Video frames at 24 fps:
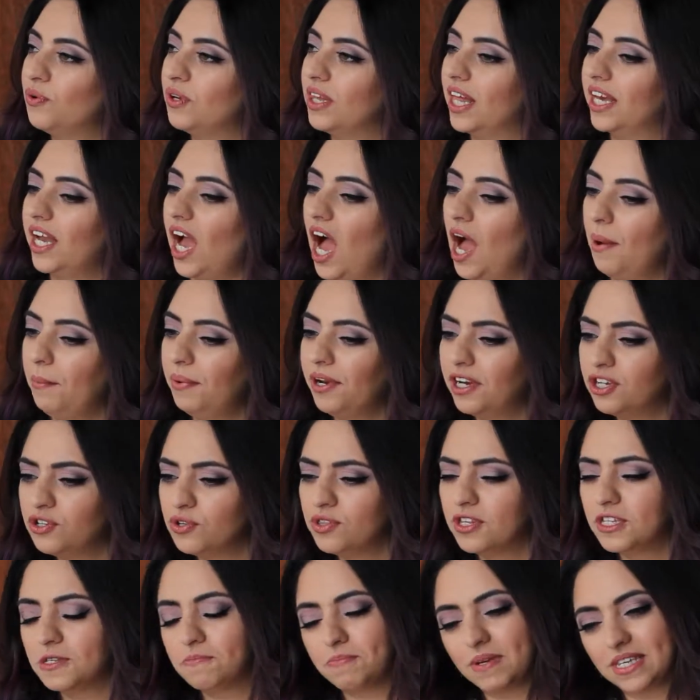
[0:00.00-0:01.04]
then you were like, I'm
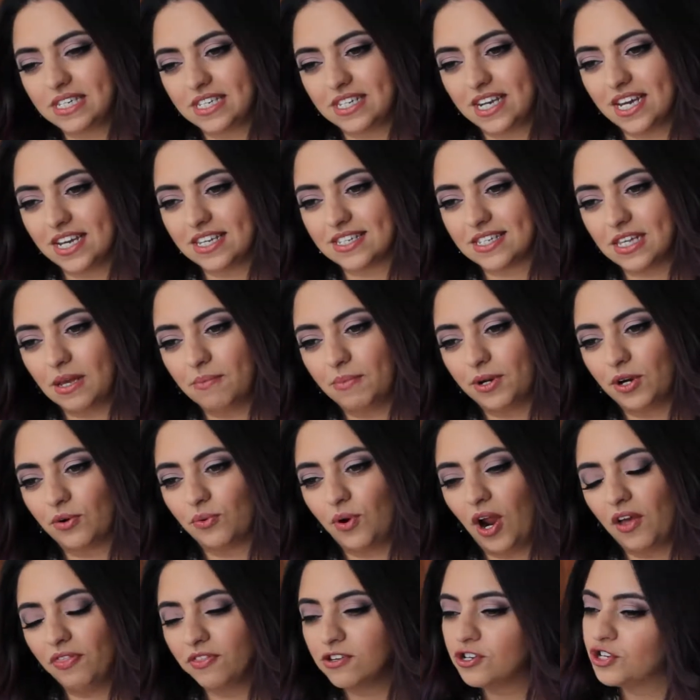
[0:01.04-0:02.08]
going to do this business. I'm
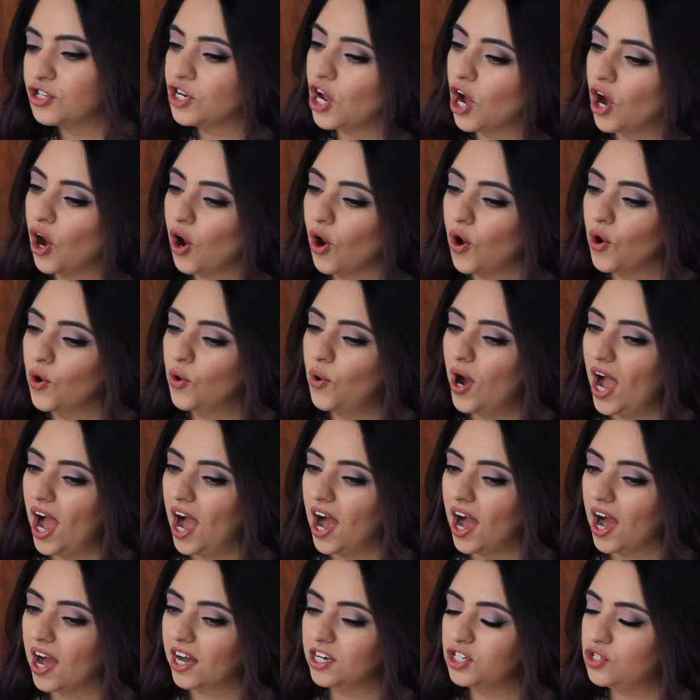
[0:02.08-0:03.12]
going to run the
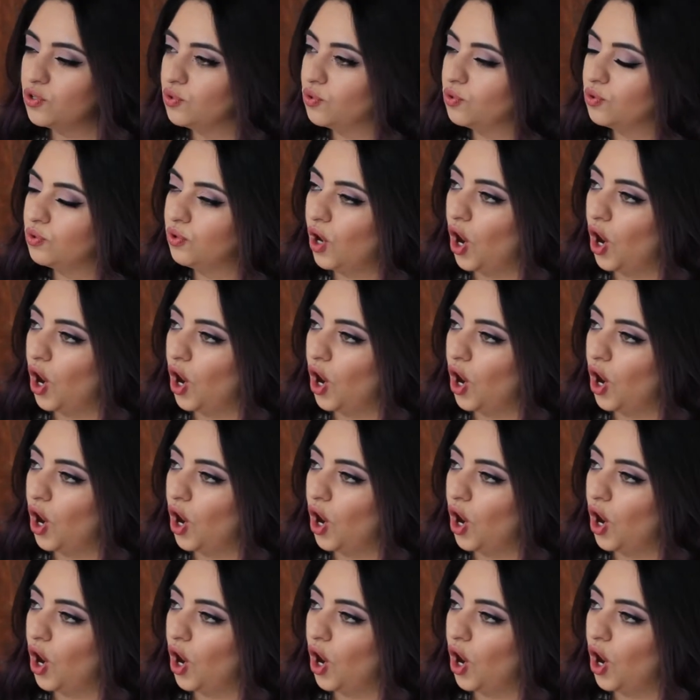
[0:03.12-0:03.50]
show. Do